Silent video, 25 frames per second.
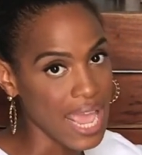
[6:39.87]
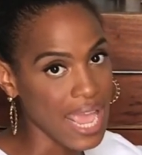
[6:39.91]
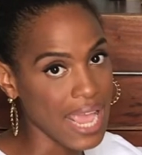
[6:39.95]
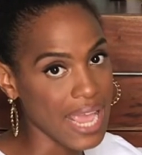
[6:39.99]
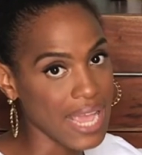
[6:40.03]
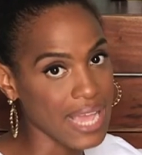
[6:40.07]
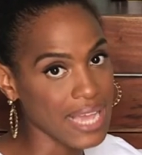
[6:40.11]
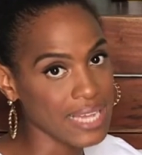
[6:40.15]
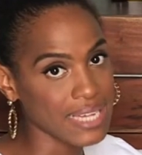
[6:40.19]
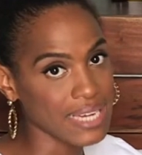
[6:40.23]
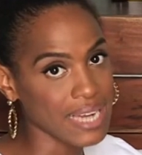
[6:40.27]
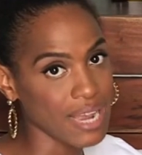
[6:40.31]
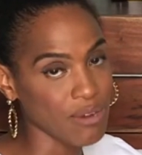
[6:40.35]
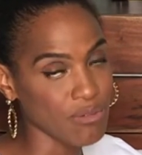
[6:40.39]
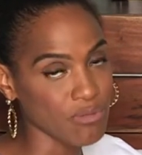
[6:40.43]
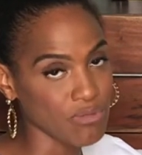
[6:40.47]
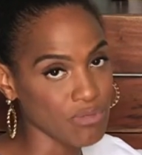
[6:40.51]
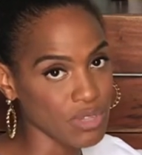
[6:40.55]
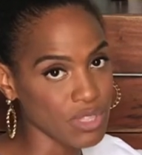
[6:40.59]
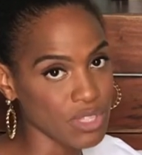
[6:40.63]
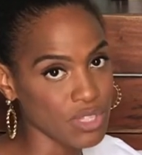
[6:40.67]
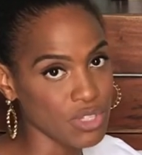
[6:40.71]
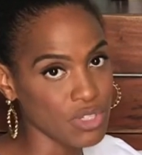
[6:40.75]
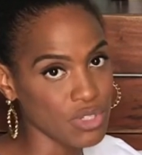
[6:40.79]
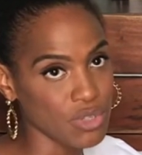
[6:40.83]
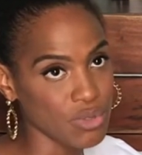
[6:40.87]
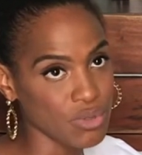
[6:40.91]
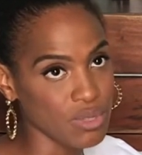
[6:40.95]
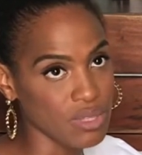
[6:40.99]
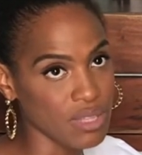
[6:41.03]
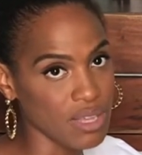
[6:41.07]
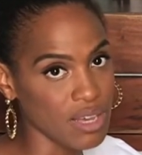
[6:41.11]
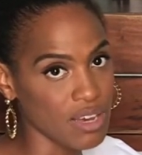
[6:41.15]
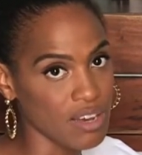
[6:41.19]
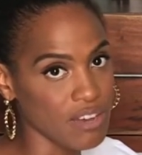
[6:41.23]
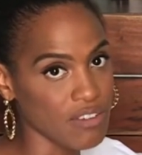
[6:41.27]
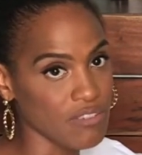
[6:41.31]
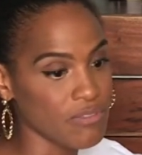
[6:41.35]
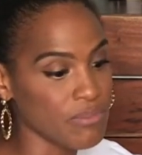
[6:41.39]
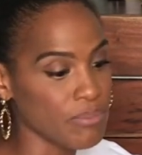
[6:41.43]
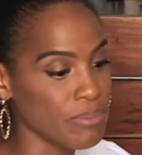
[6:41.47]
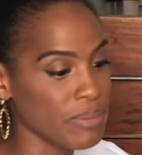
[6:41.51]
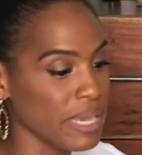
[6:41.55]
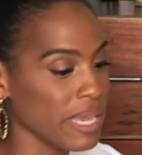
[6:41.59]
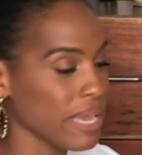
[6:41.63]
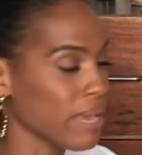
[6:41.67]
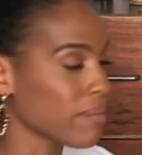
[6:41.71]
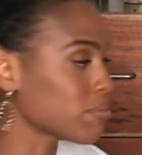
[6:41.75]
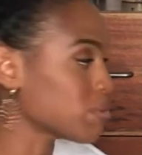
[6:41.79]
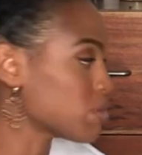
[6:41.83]
and I really do love
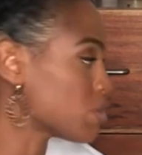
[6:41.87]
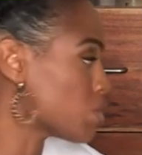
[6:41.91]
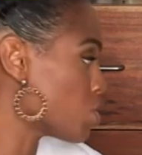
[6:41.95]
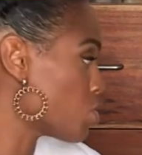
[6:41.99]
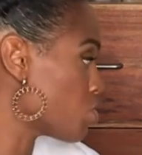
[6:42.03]
being able to